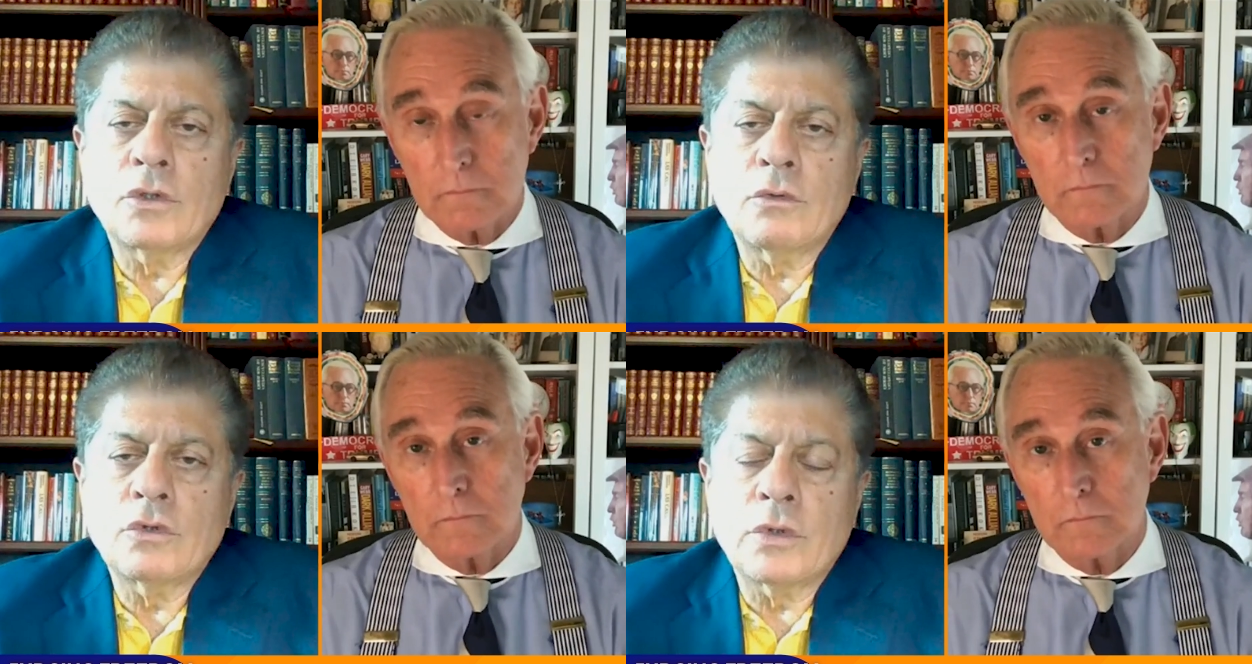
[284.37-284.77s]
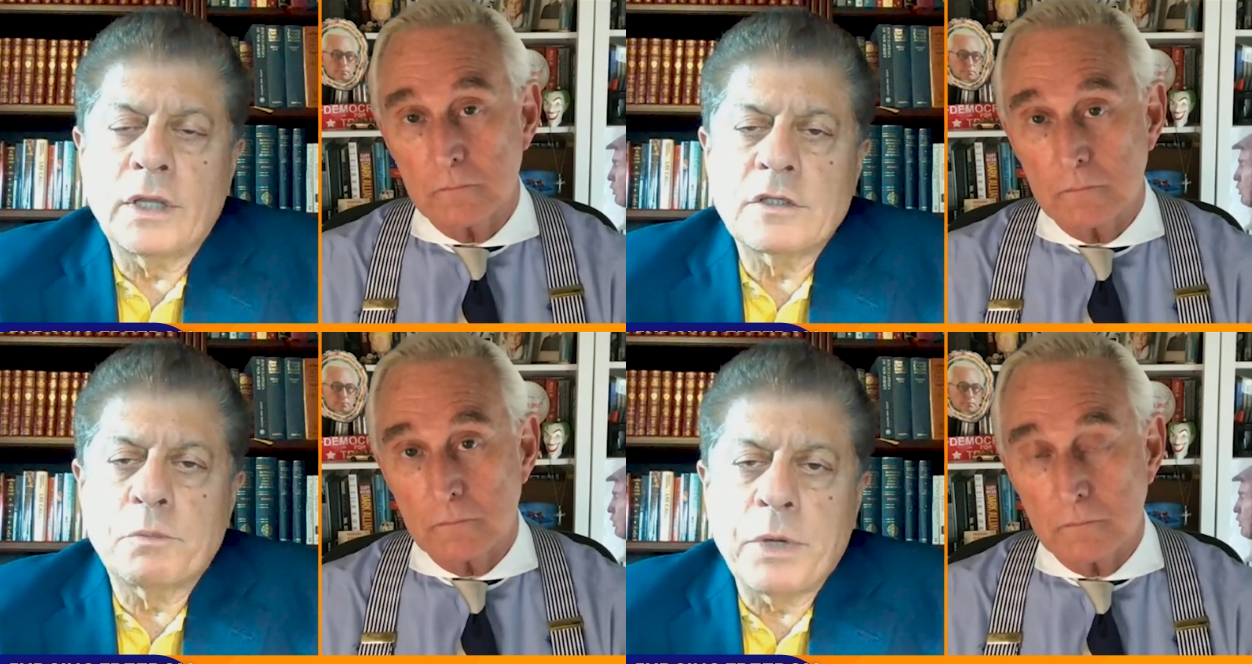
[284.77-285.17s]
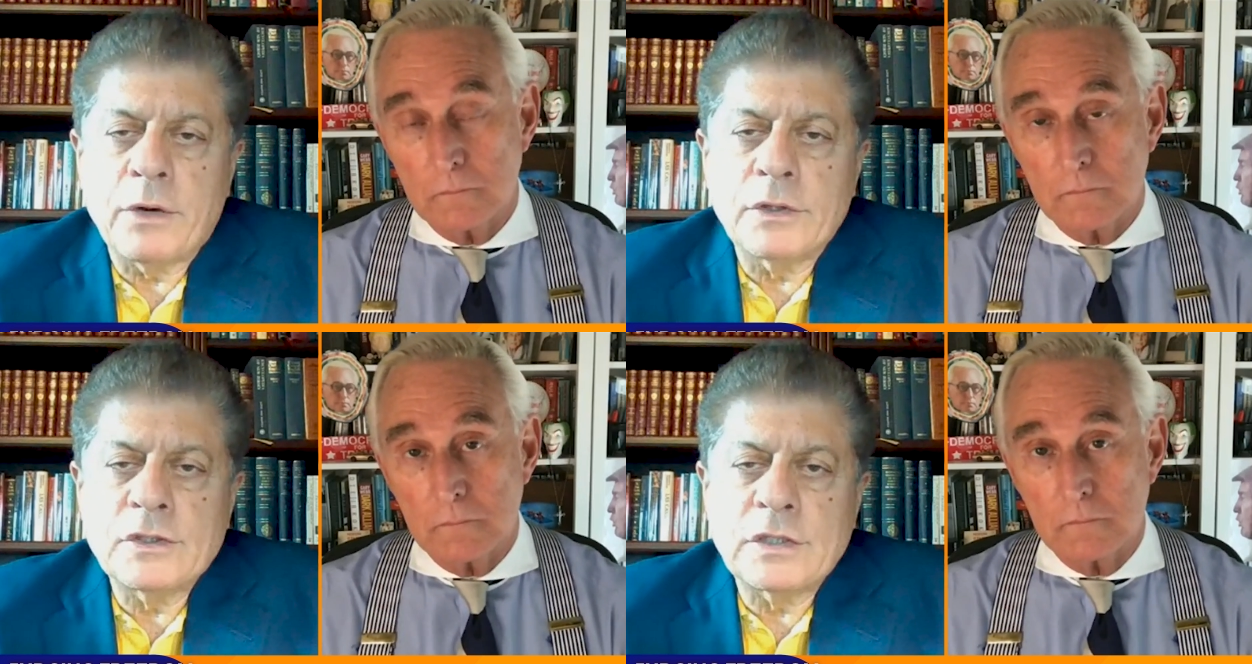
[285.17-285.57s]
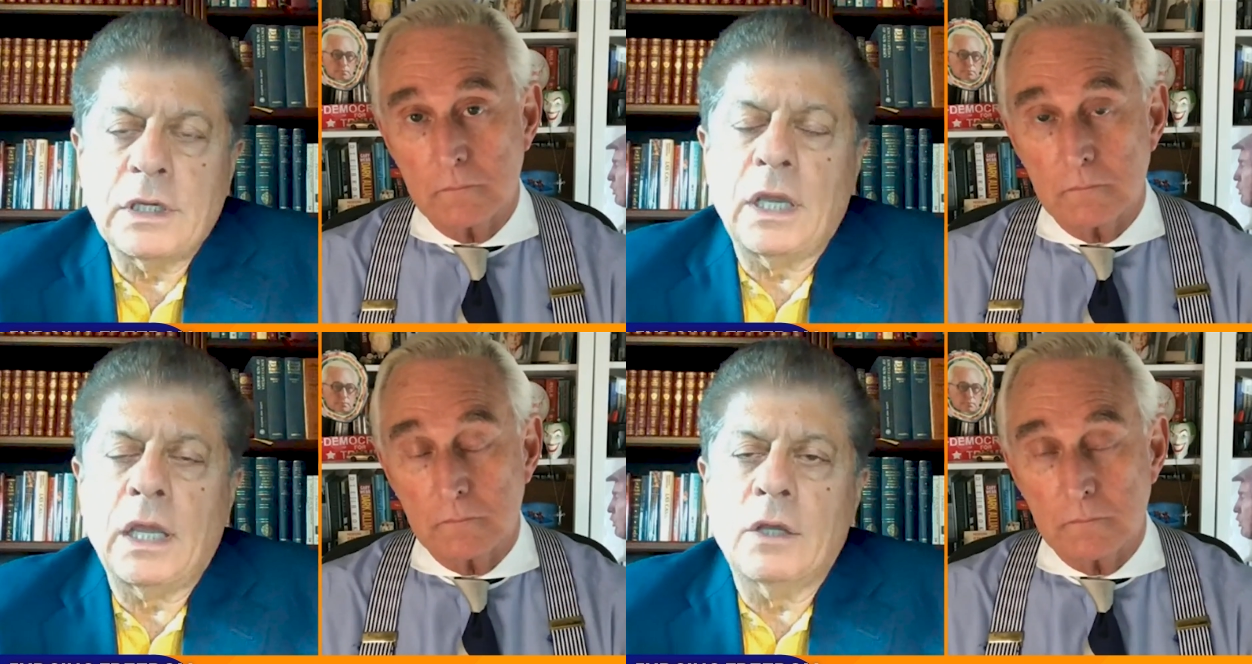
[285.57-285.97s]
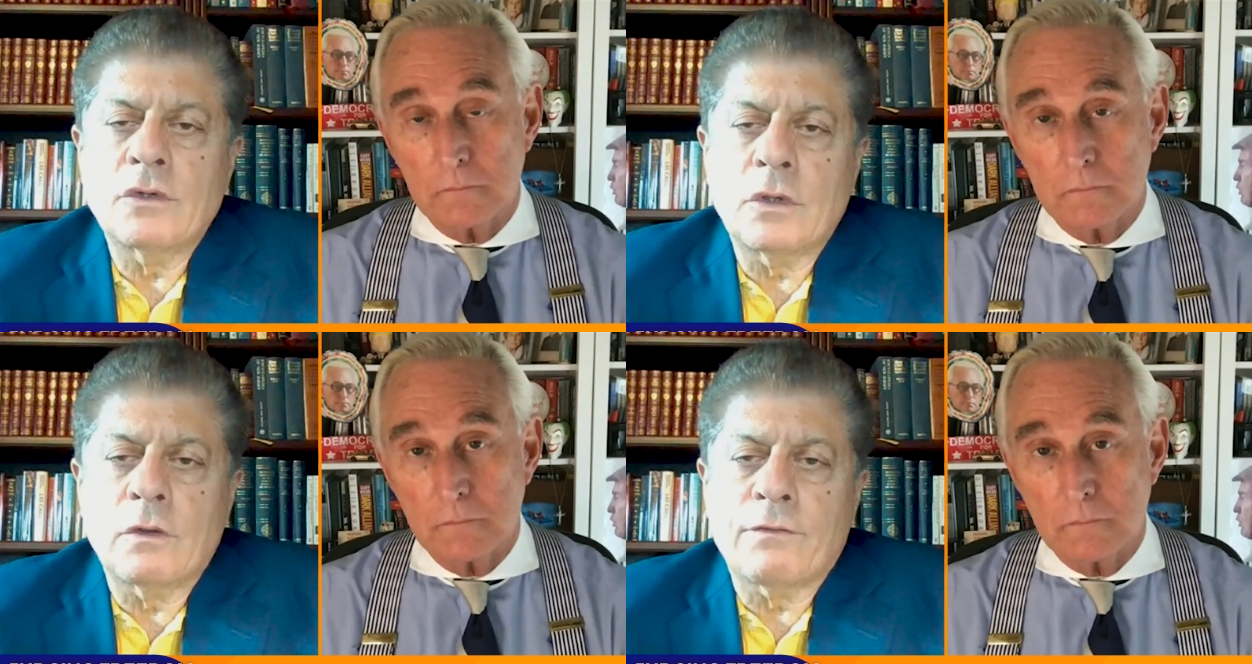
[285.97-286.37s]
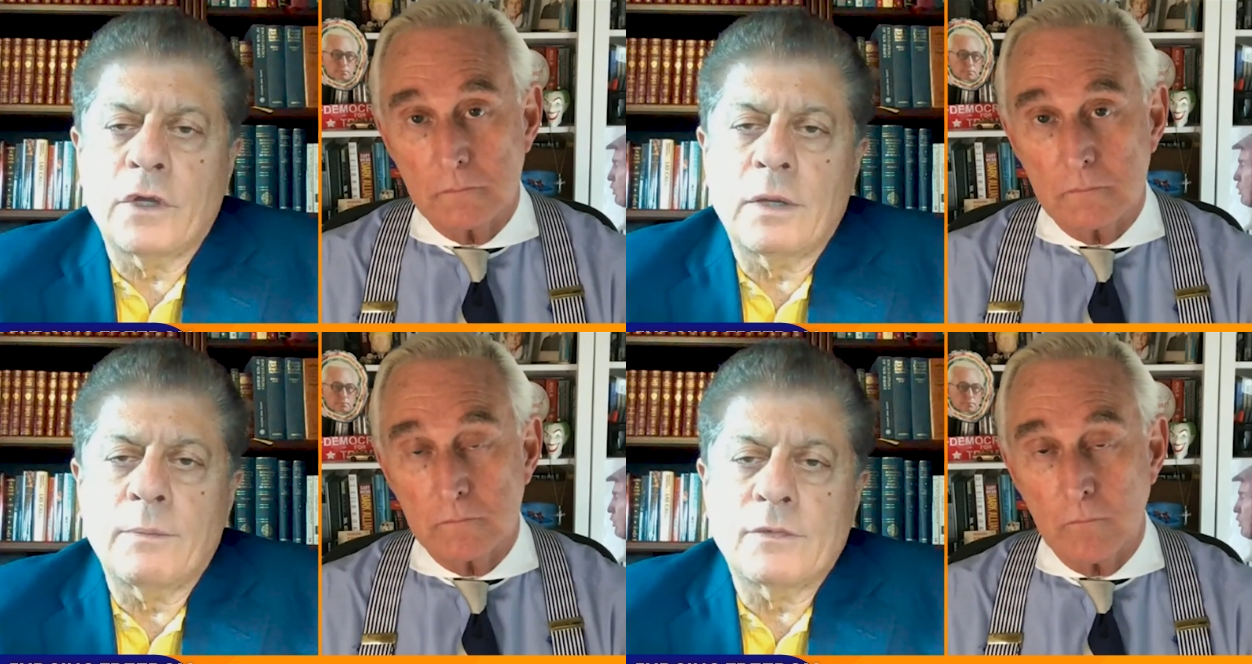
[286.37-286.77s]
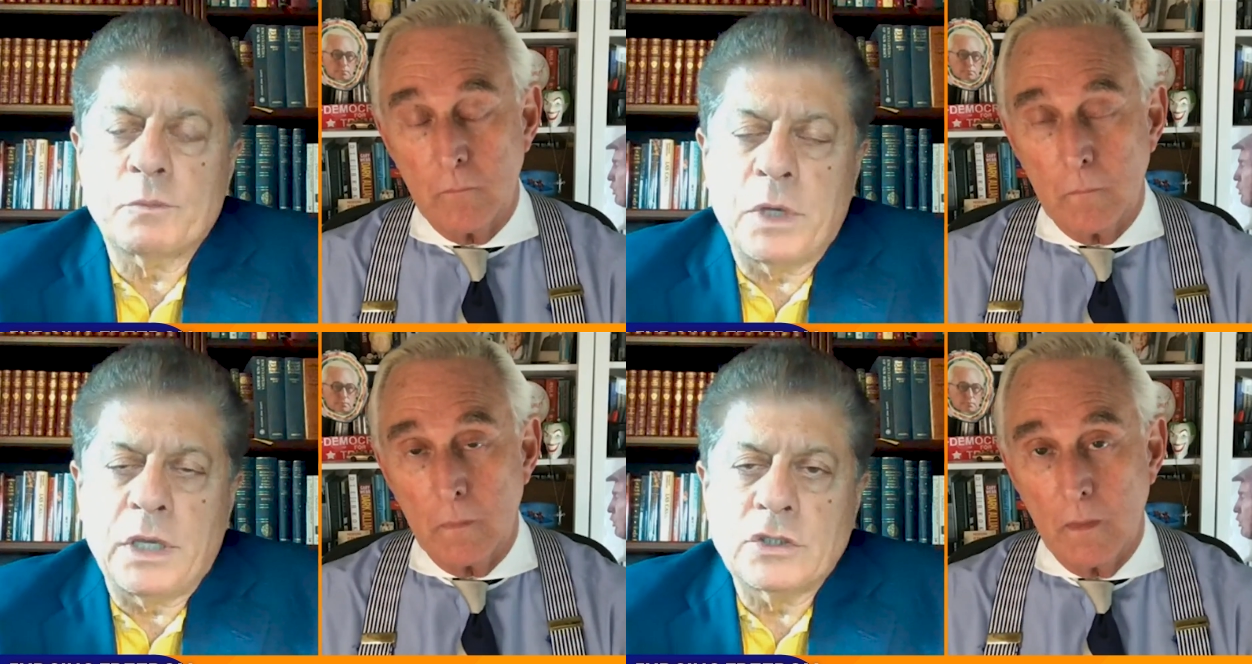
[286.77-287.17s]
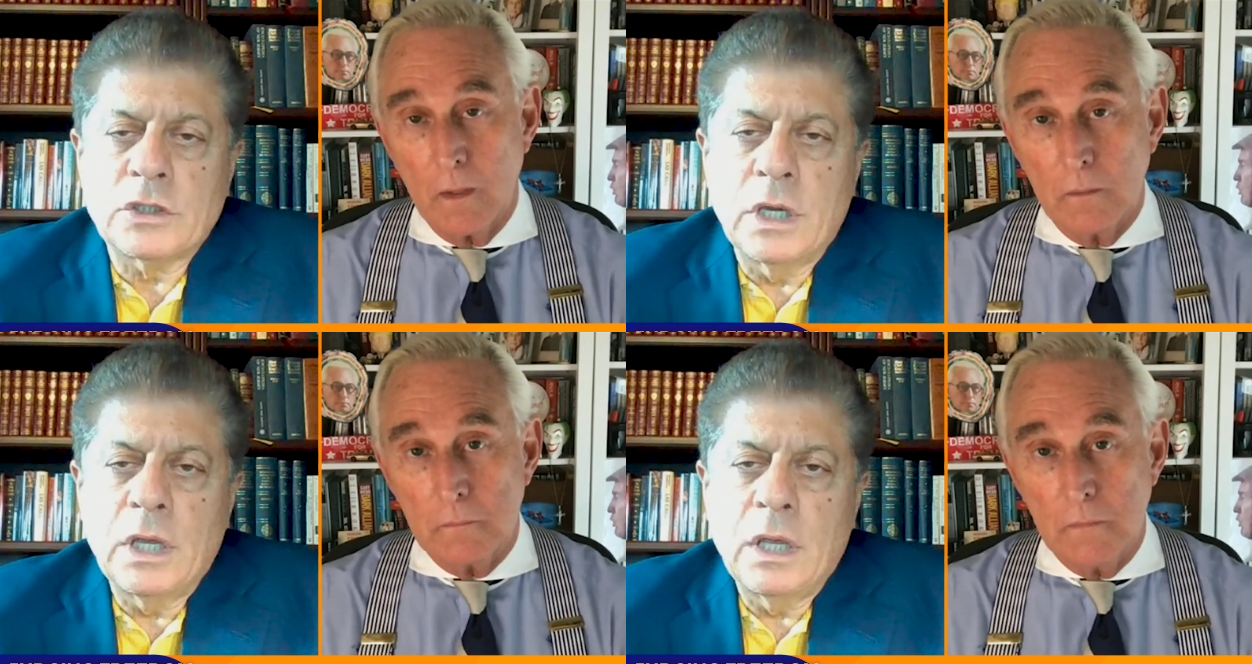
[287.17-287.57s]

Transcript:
Speaker 1: to transparency and to the freedom of speech.